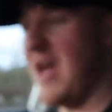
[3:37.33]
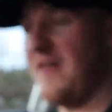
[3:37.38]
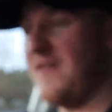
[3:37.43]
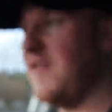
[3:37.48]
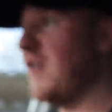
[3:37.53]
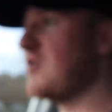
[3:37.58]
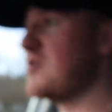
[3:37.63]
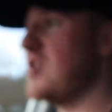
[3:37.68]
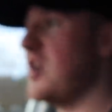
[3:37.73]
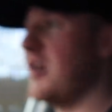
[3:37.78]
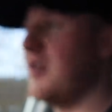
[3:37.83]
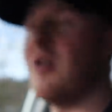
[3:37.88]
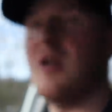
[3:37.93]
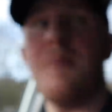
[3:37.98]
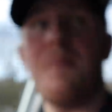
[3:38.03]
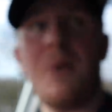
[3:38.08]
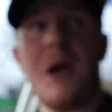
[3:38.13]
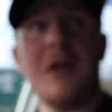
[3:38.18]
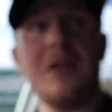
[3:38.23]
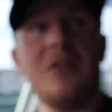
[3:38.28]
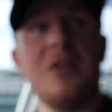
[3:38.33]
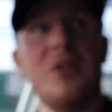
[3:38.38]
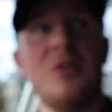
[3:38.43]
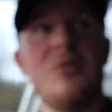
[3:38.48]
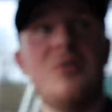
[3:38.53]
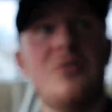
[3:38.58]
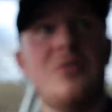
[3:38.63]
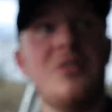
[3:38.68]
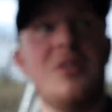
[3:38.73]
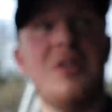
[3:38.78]
It feels like you're in a brand new
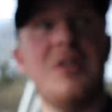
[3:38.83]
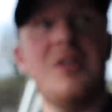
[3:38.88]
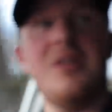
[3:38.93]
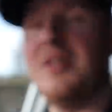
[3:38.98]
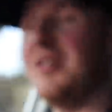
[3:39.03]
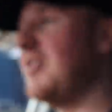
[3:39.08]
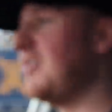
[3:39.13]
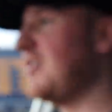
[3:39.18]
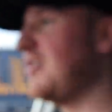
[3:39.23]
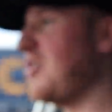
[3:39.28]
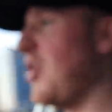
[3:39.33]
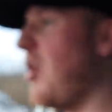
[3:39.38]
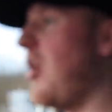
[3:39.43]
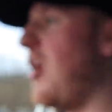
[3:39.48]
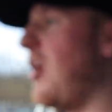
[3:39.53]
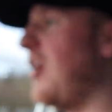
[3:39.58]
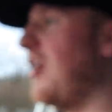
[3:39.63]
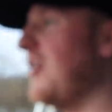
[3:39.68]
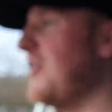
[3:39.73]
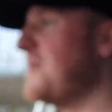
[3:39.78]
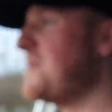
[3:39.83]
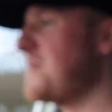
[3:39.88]
car.